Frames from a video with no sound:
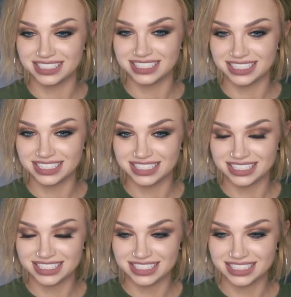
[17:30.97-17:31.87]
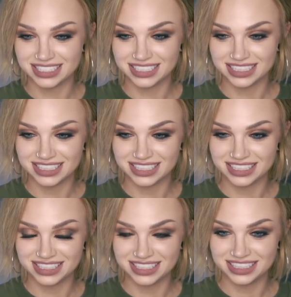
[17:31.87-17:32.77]

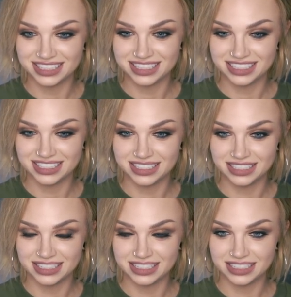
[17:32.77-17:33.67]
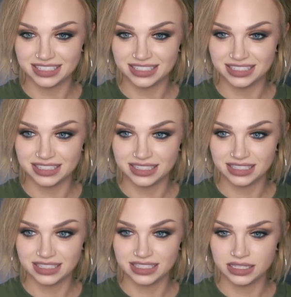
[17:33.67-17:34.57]

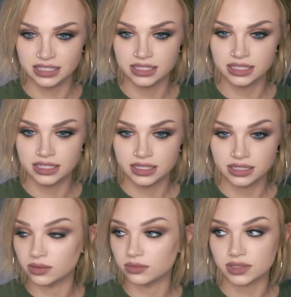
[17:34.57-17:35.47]
[no speech]